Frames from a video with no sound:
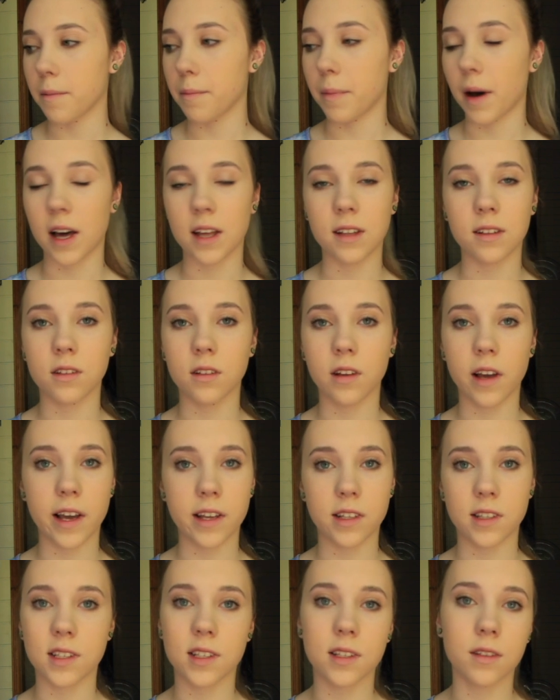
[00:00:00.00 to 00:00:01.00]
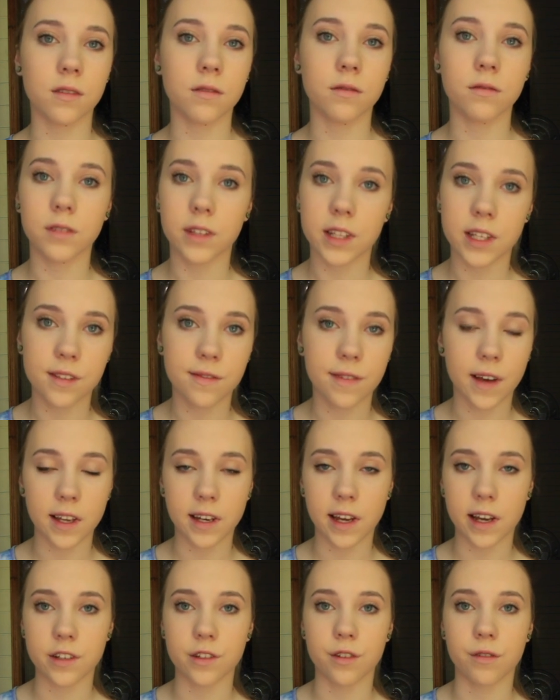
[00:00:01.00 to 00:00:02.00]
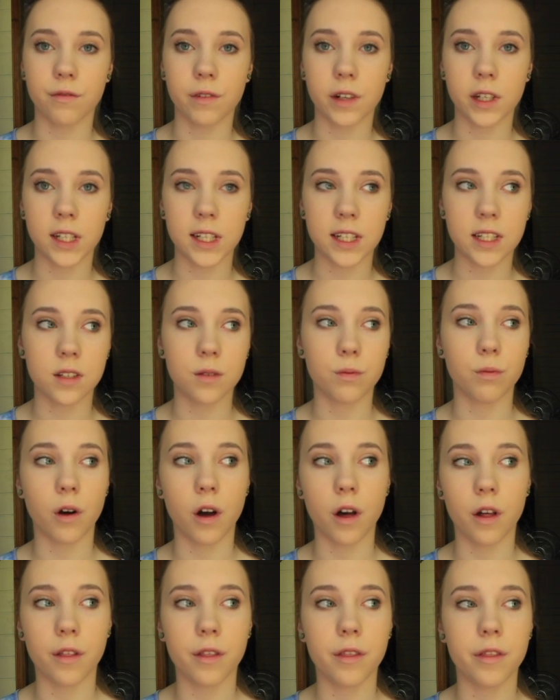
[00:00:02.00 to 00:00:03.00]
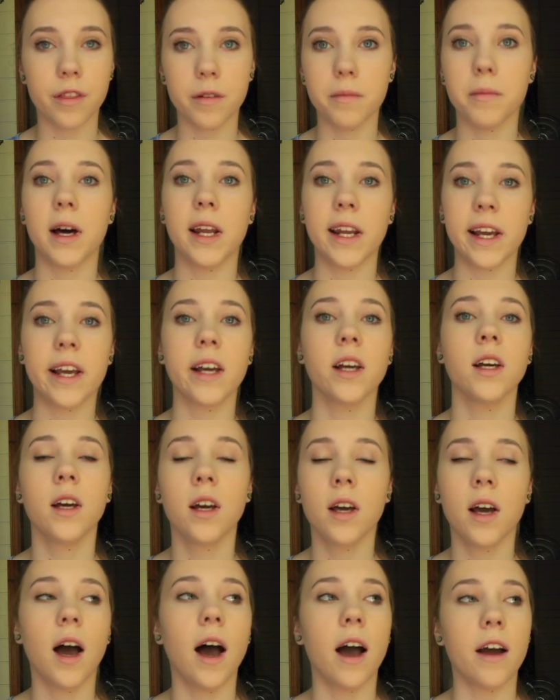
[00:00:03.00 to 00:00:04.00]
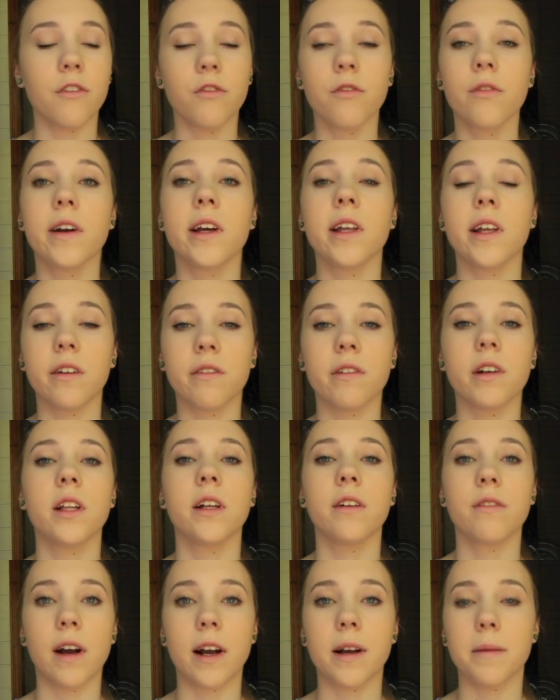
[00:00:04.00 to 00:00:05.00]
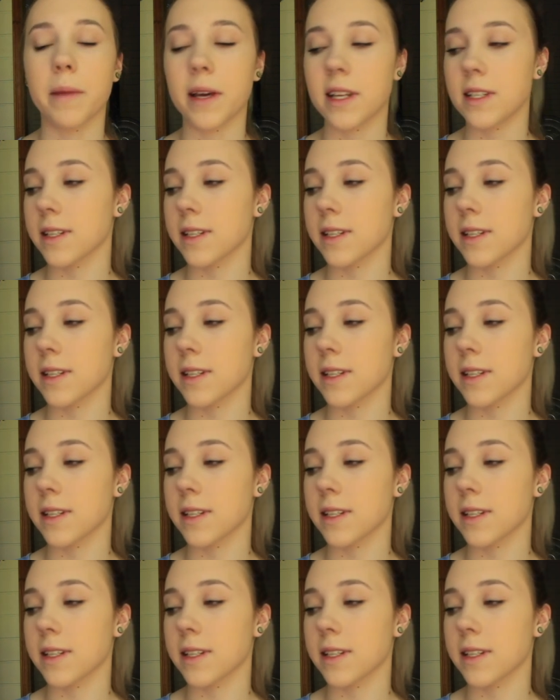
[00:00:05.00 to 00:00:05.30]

but this foundation really is worth the money. I really recommend